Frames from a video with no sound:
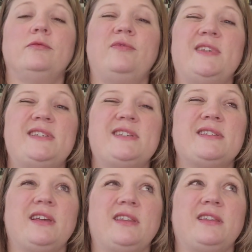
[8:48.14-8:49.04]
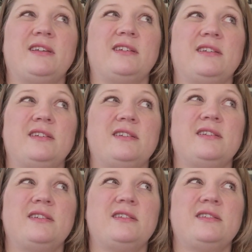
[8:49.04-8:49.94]
This is like the
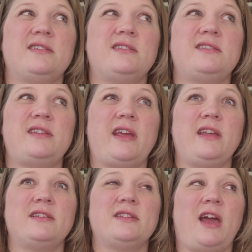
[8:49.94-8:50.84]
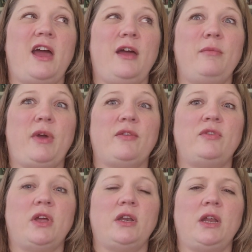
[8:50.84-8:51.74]
second time I've
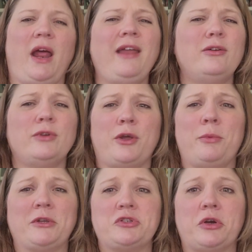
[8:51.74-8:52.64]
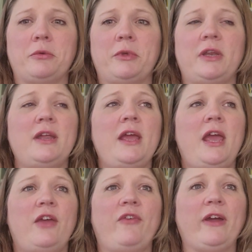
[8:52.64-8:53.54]
done it. I don't know about y'all, but
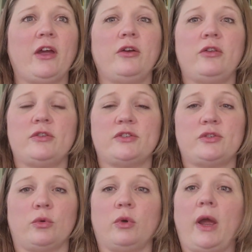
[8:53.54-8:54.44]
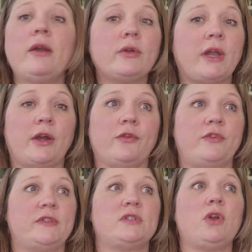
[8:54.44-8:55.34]
if I go to the store, I don't care if
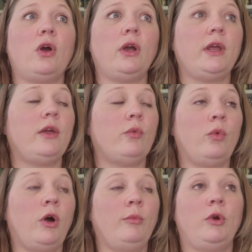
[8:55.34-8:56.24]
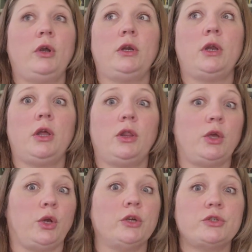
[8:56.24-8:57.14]
it's Target, Walmart, the
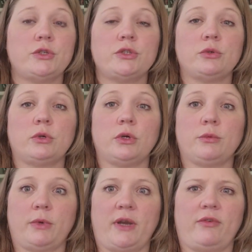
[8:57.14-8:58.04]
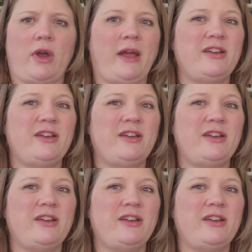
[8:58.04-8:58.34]
grocery store, whatever,